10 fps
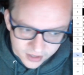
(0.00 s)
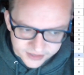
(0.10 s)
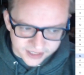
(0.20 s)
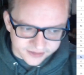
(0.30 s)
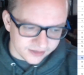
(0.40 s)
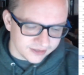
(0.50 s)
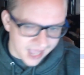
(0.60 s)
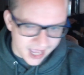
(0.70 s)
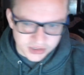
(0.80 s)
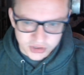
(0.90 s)
at the
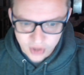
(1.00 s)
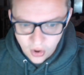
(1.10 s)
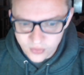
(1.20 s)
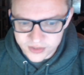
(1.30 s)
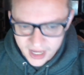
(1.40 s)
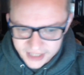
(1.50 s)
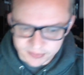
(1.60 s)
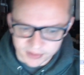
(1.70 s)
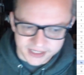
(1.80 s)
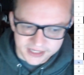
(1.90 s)
last show, yes,
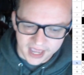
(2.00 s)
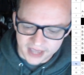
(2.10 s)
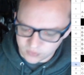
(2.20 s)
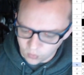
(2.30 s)
but he has